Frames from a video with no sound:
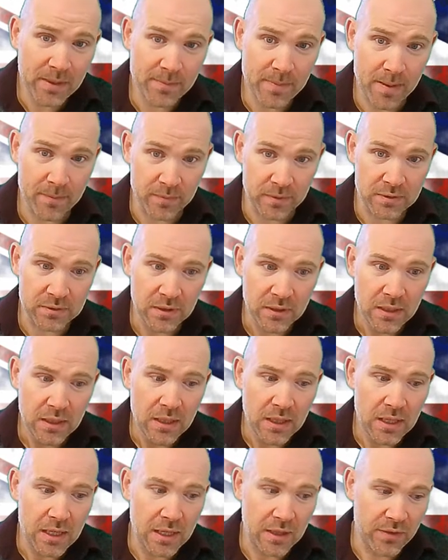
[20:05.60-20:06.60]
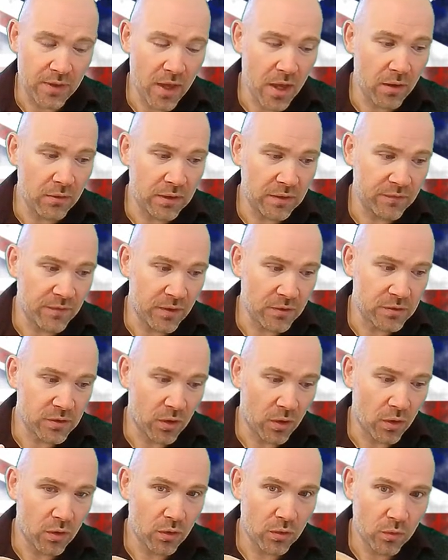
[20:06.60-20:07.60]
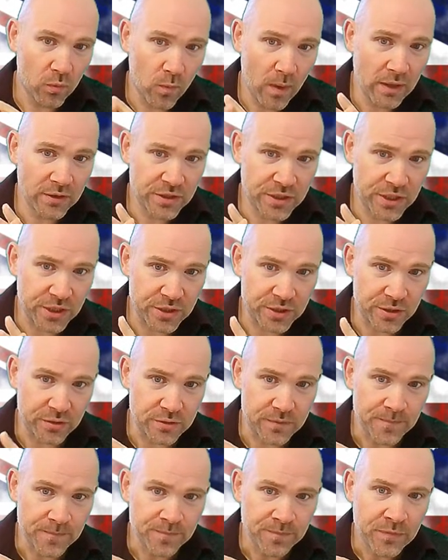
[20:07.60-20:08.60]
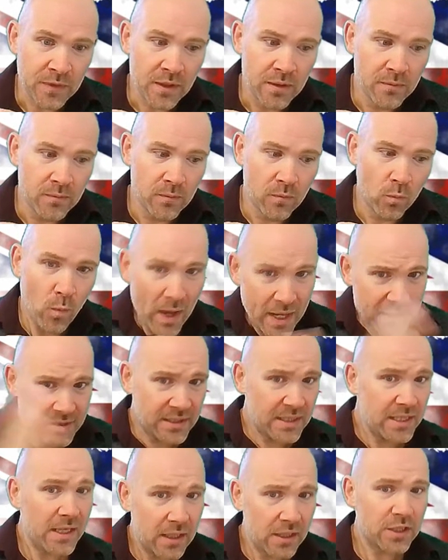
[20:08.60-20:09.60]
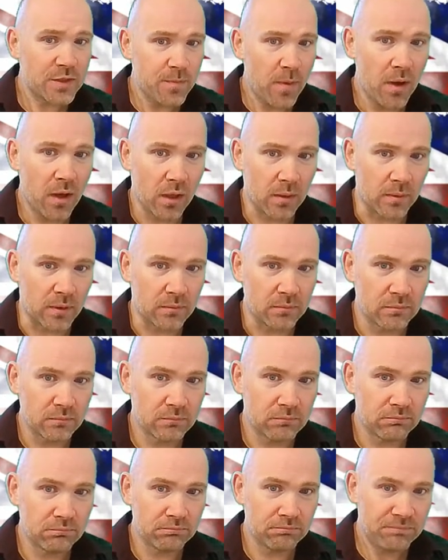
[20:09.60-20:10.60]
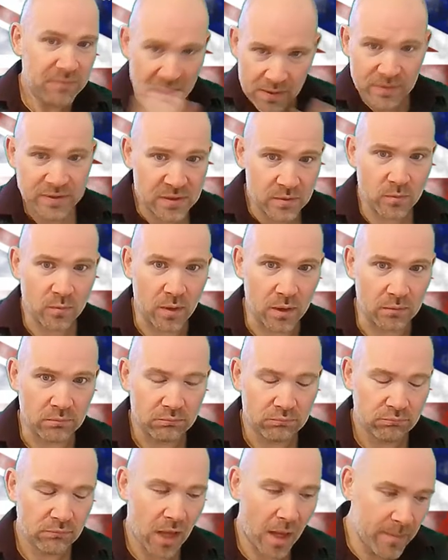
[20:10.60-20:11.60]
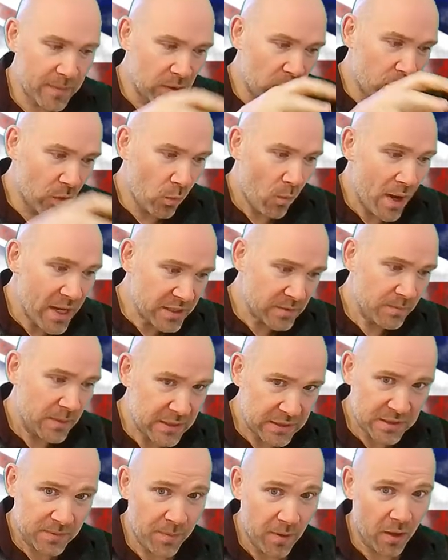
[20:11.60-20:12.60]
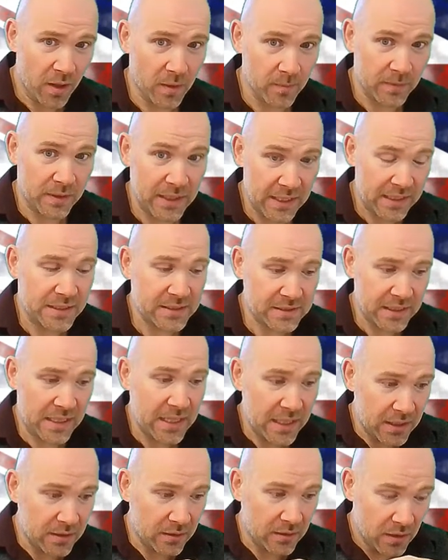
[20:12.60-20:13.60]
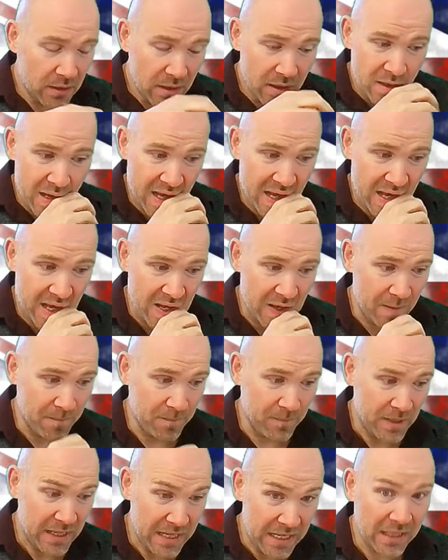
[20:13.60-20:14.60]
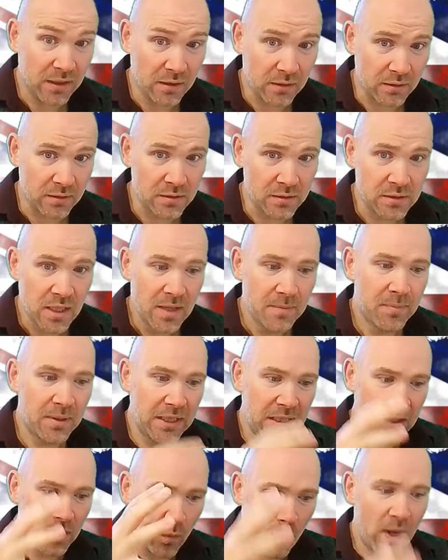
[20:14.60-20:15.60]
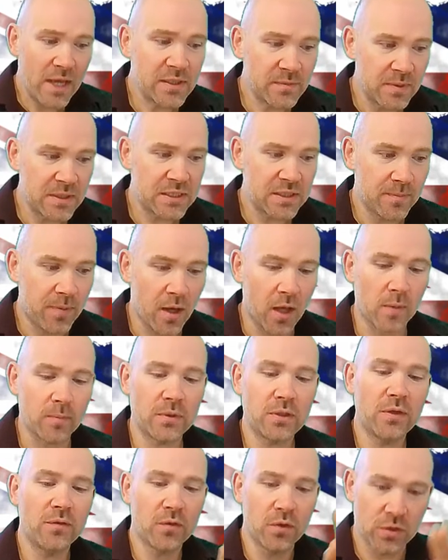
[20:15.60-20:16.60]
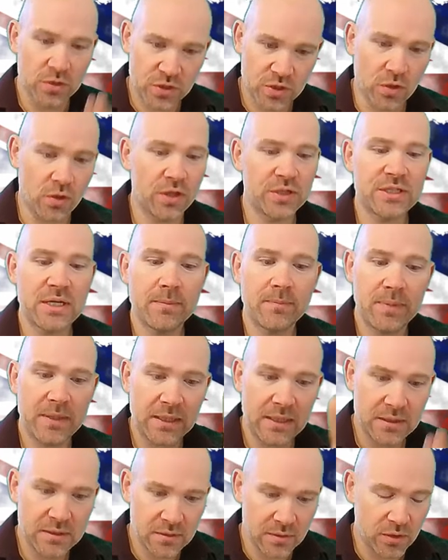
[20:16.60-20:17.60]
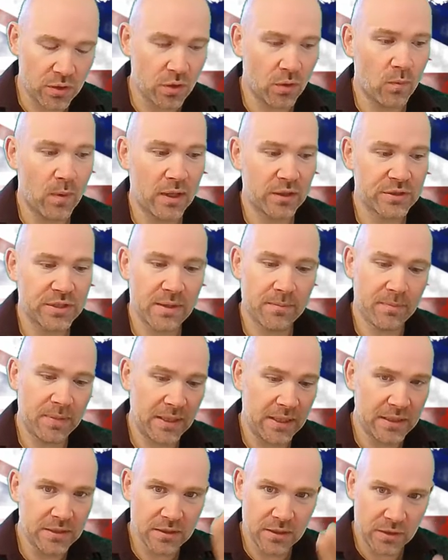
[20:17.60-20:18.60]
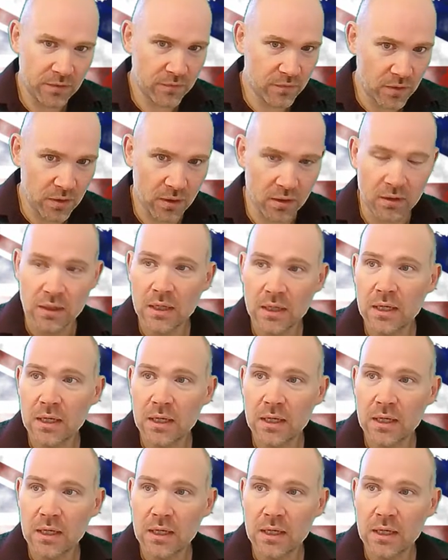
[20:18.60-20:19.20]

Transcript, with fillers: members uh, that only vote on Welsh issues. Where's the English Parliament? There isn't one. I mean, the Westminster Parliament is in um, England, but in the Westminster Parliament, you've got Scottish MPs and you've got Welsh MPs and you've got